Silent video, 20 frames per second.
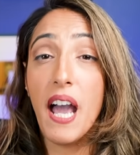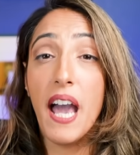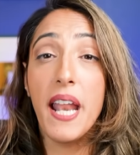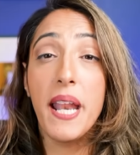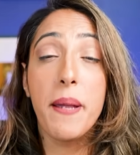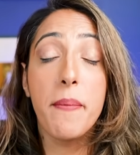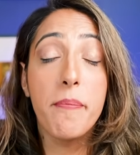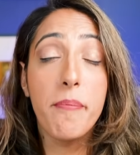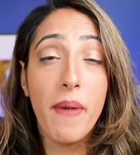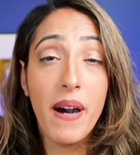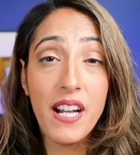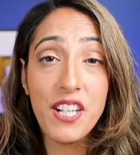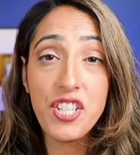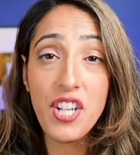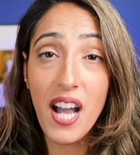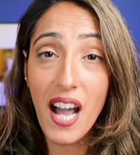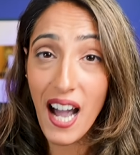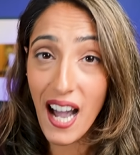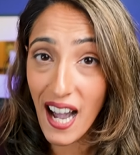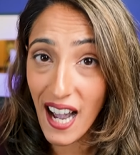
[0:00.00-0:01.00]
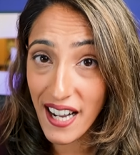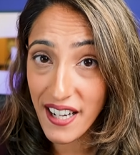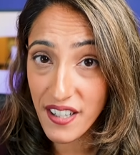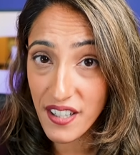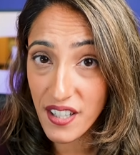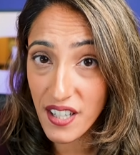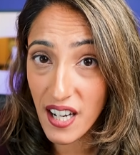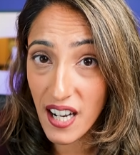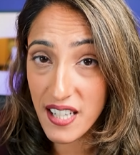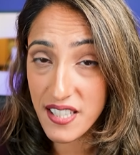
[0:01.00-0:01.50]
at a much
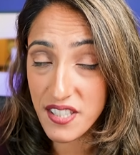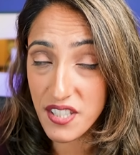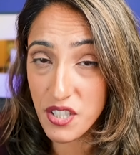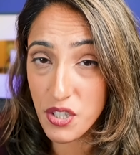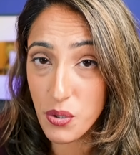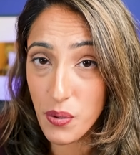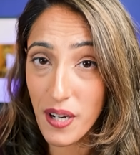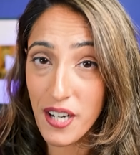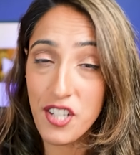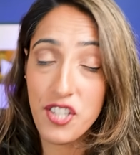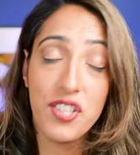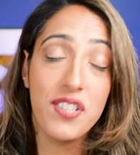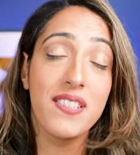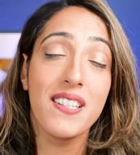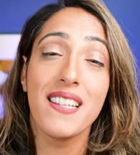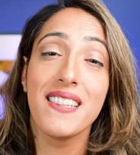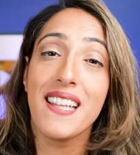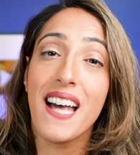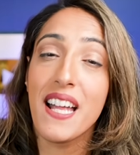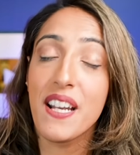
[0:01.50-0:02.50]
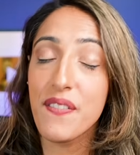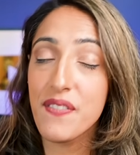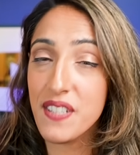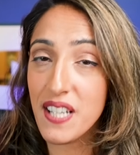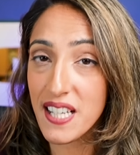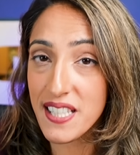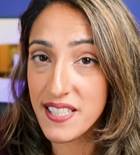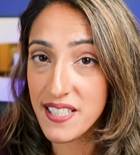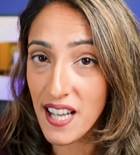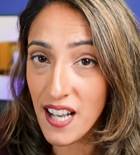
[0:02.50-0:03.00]
higher concentration than that of
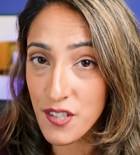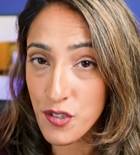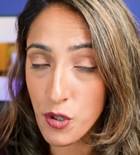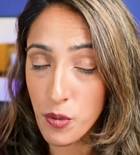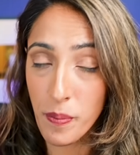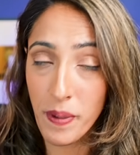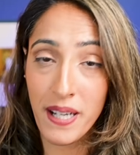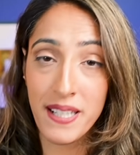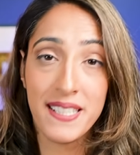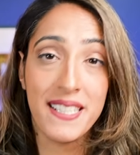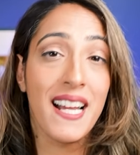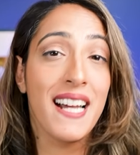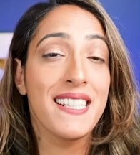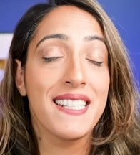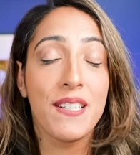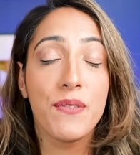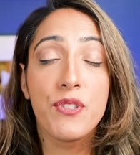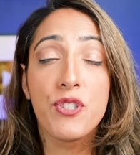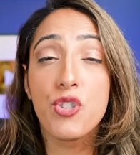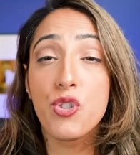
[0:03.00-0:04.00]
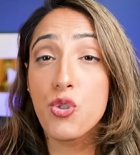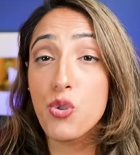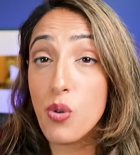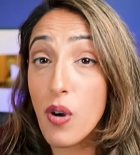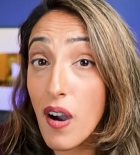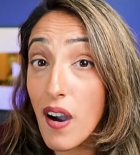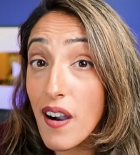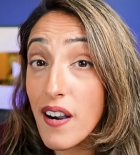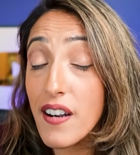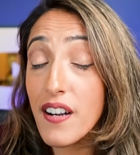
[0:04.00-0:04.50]
testosterone because it has a
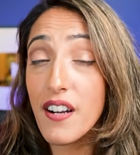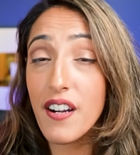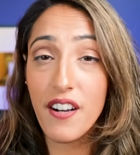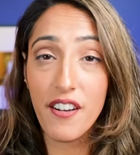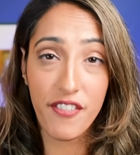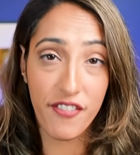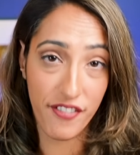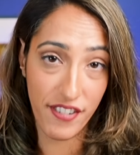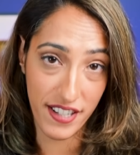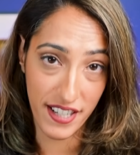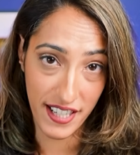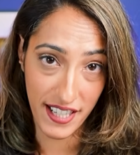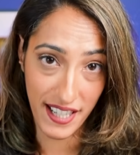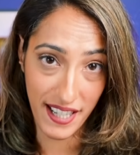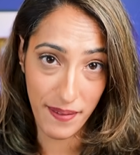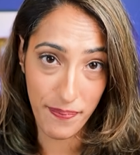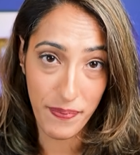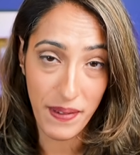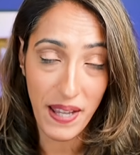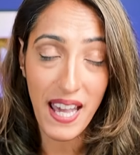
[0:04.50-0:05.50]
stronger affinity.